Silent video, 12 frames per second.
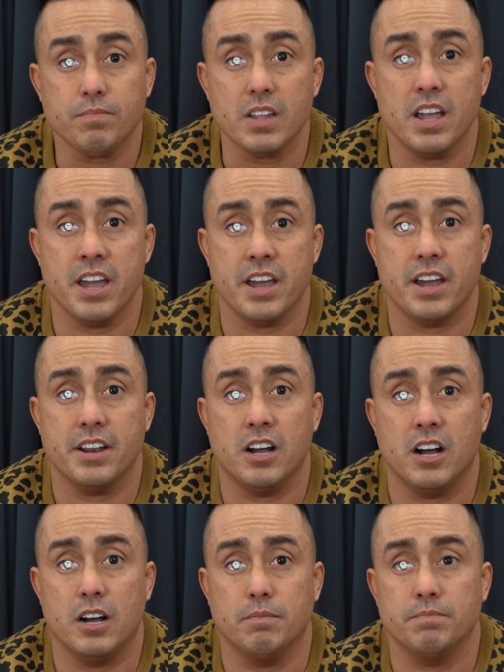
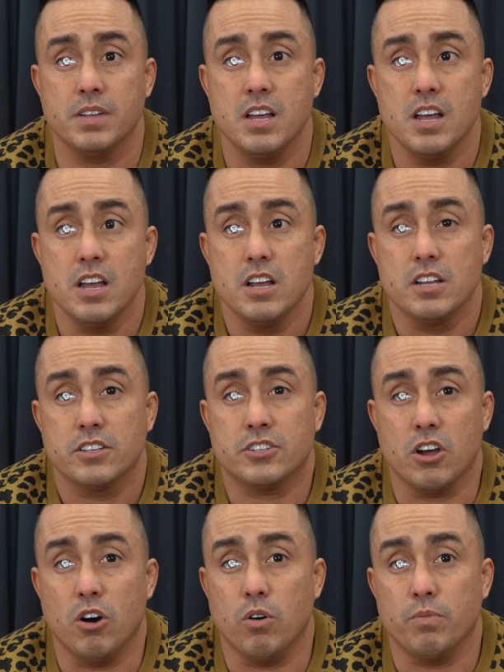And
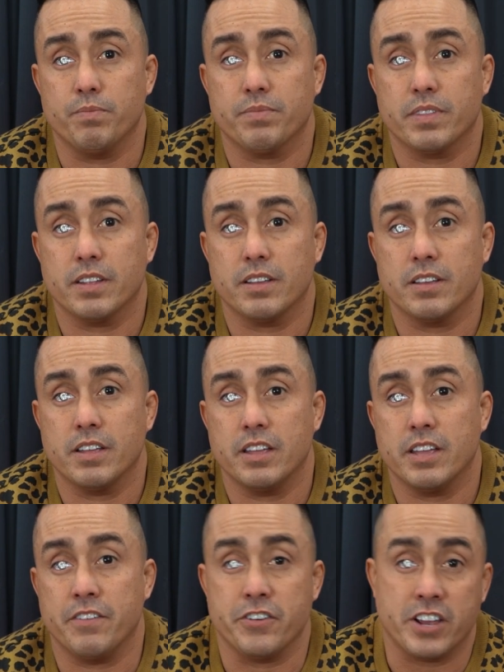so
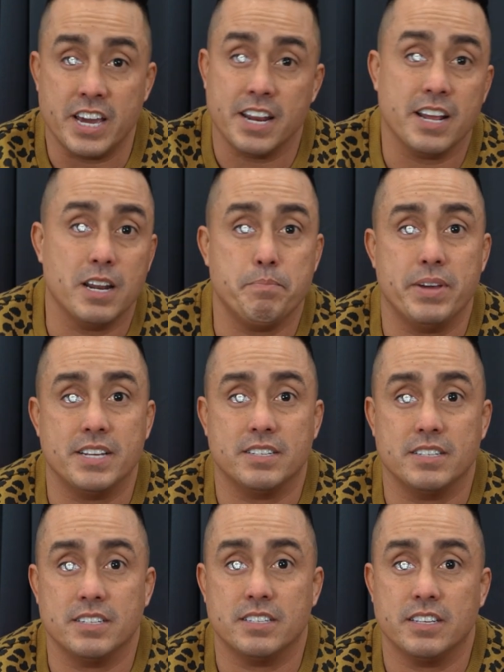if you're getting into
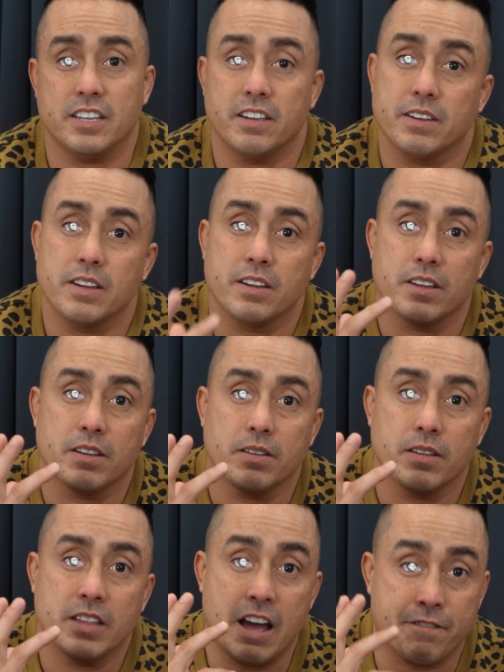business,
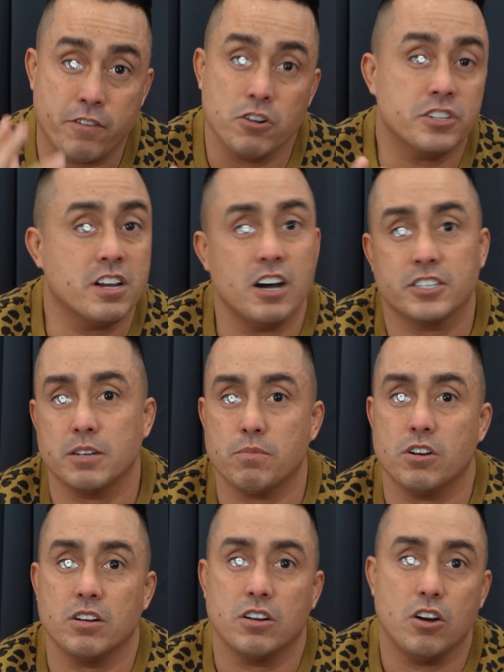that first
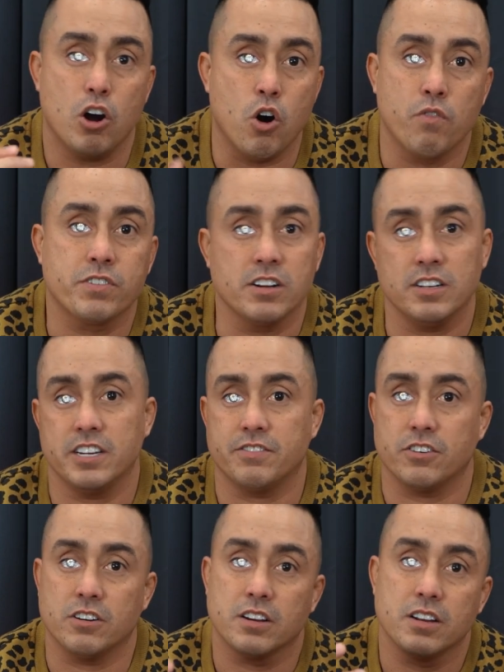customer, over
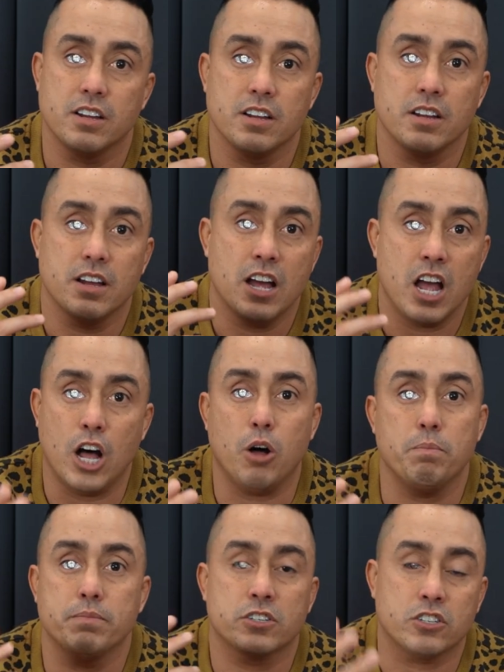deliver,
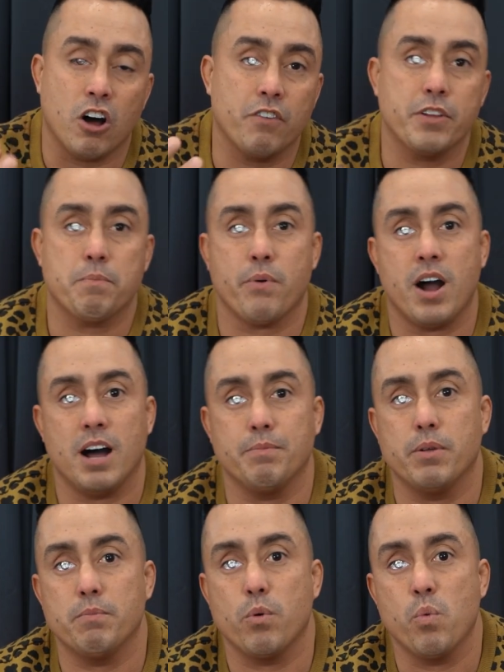help solve their
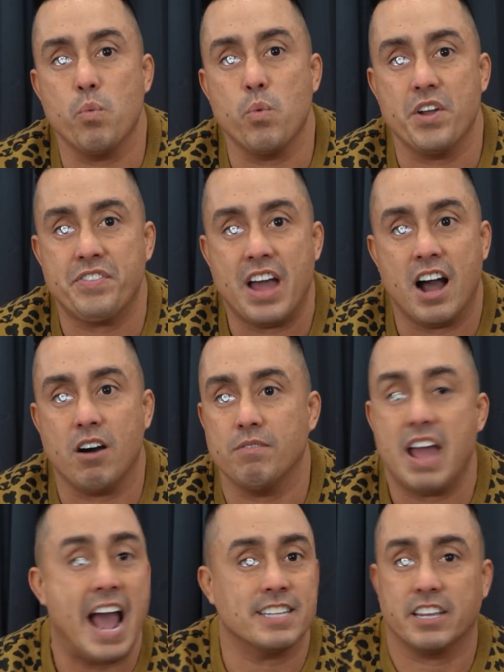problem without
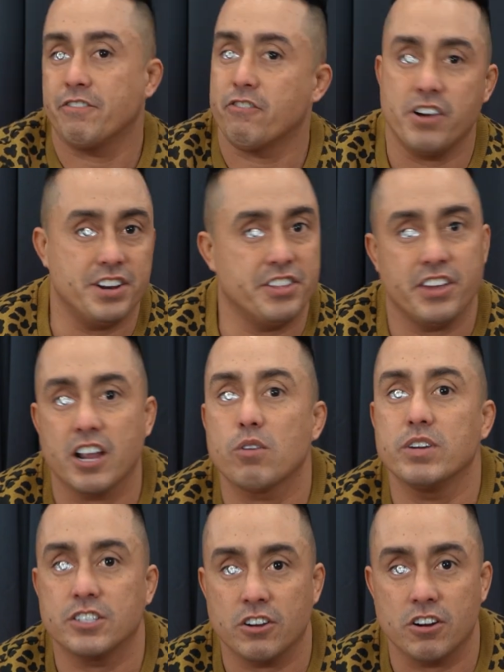asking for anything in
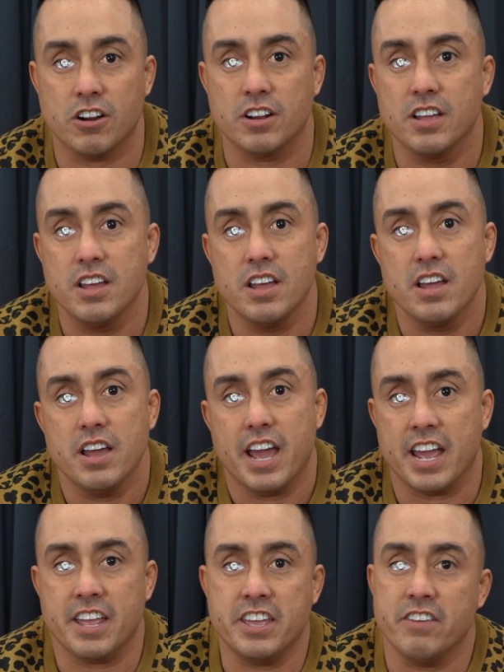return,
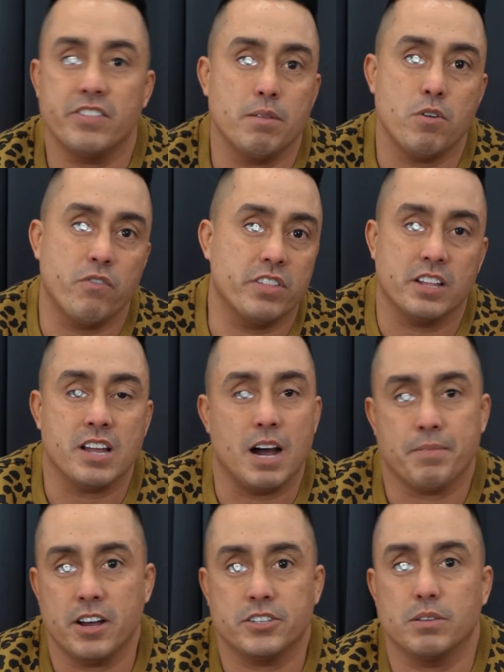and give them over the top
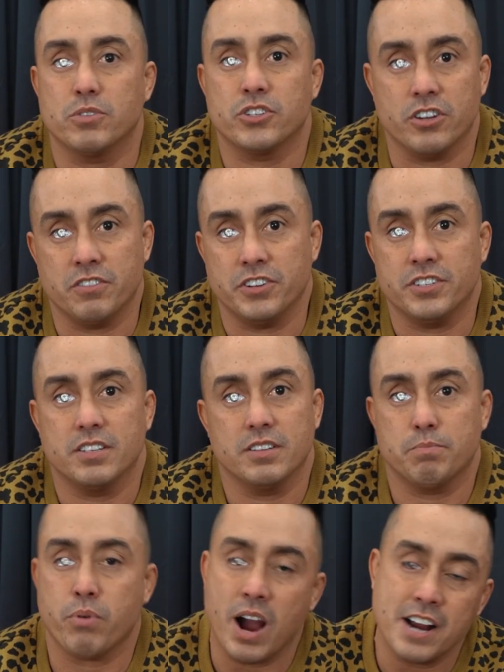customer service.
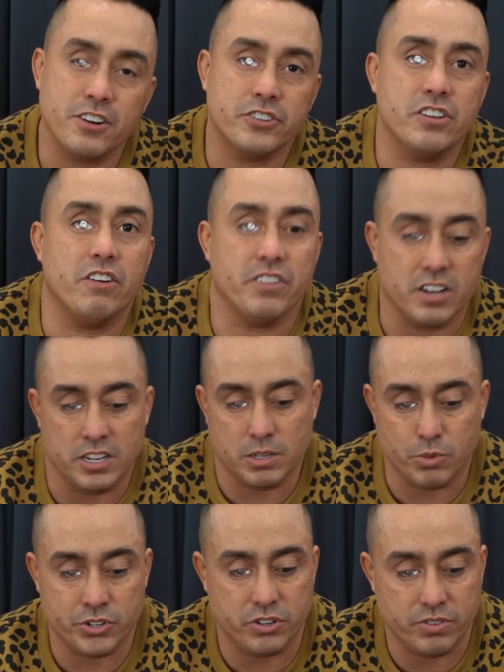Pride yourself in customer
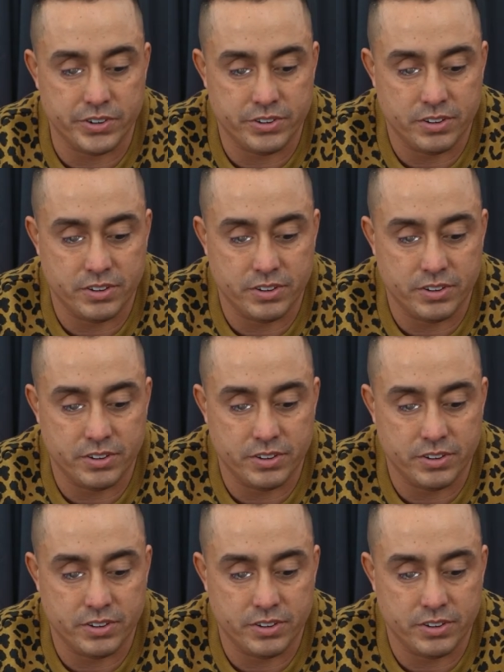service.